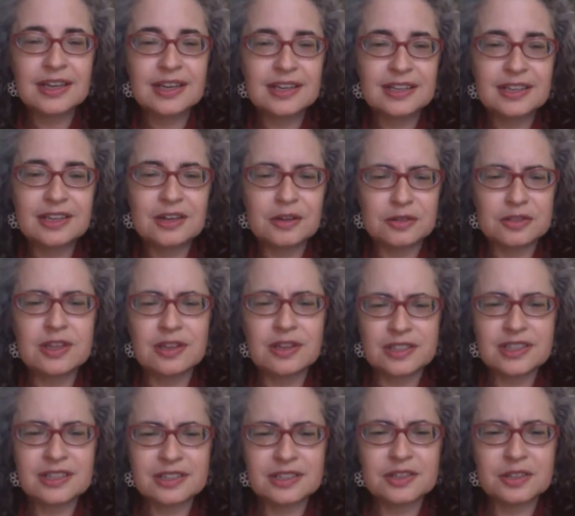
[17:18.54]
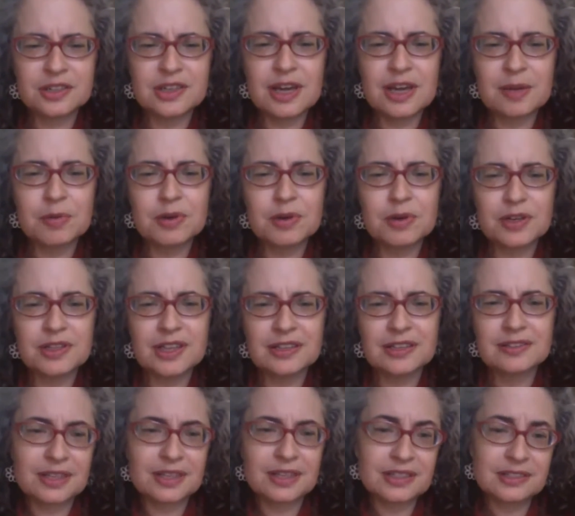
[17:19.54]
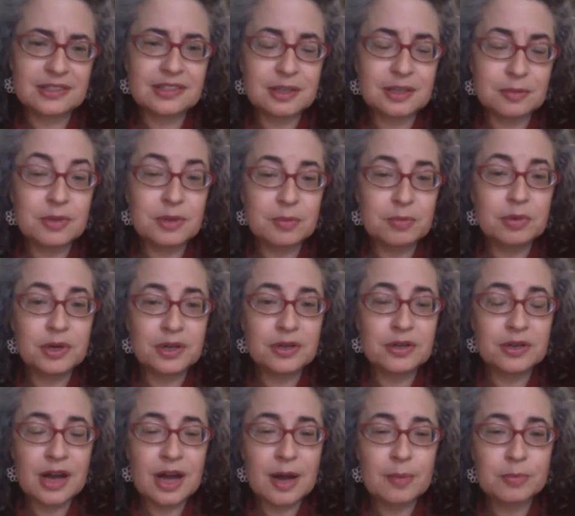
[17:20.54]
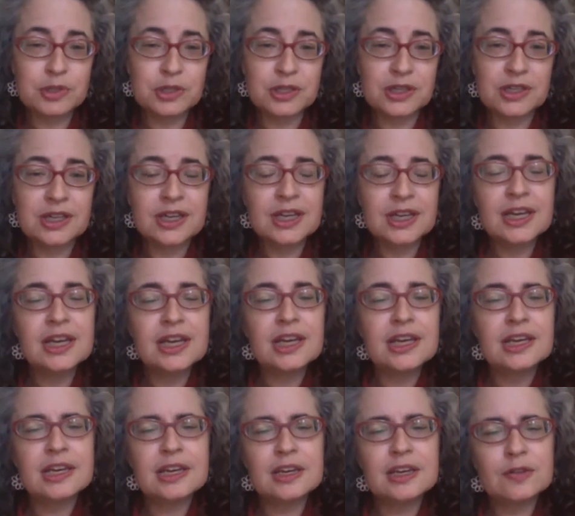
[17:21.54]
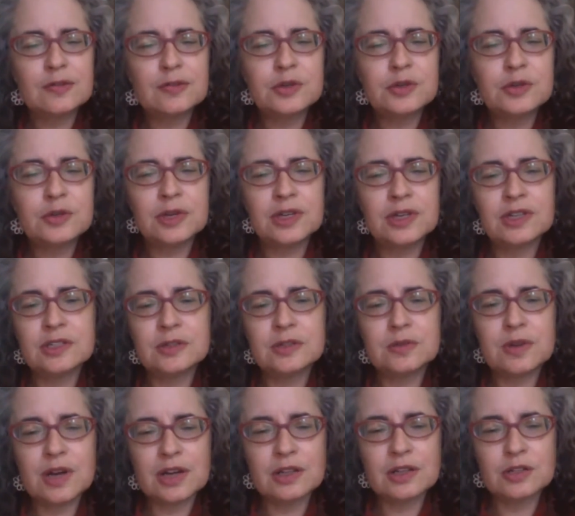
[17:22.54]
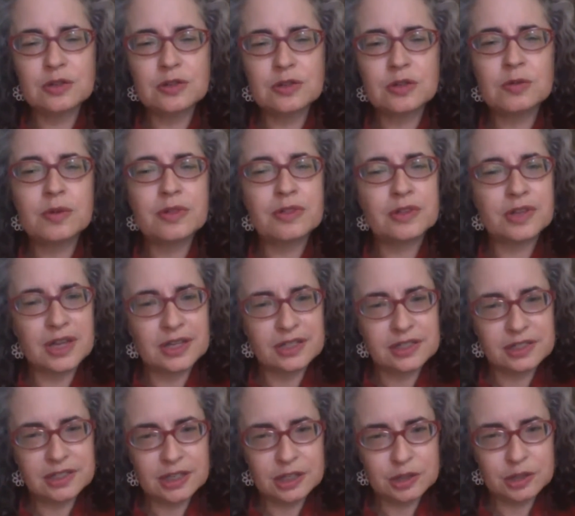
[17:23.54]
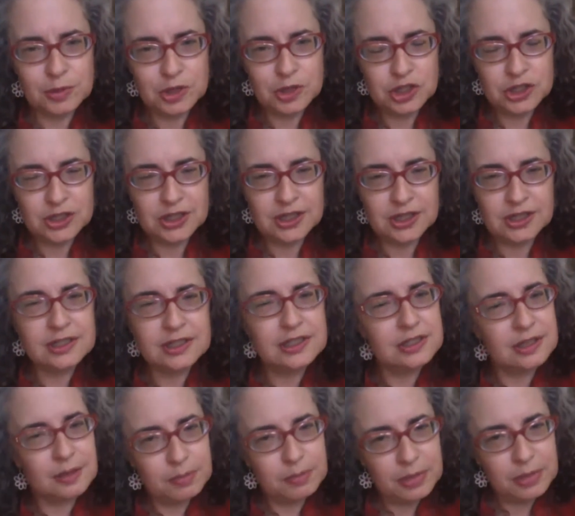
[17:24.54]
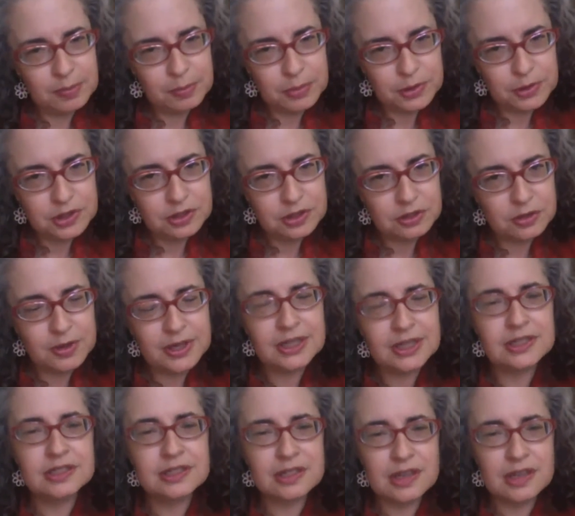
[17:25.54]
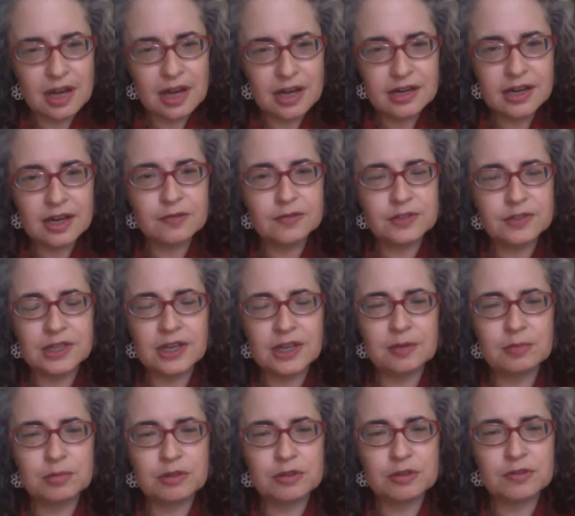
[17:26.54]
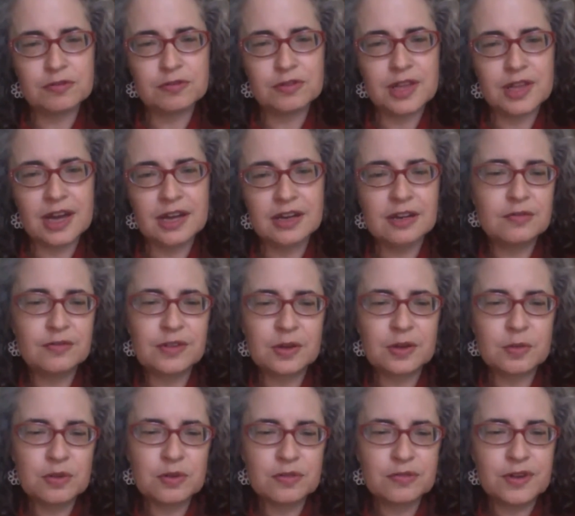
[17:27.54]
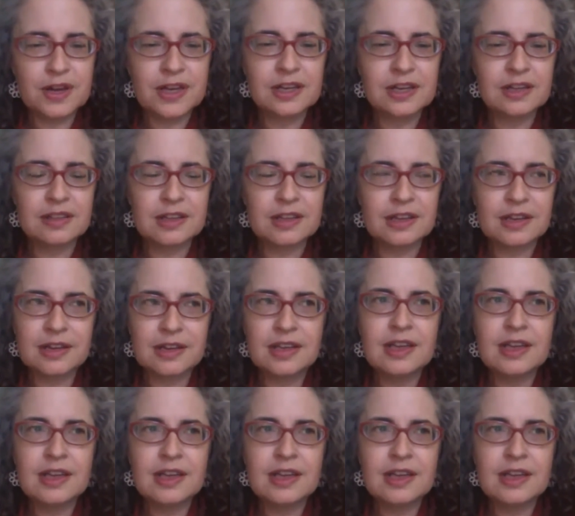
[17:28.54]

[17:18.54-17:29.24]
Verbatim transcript: you know, as long as that's a good neighborhood, that can be a pretty good option. If you can do nocturnal with a next stage machine, and some people do, it is not FDA approved for that. In fact, we're finding that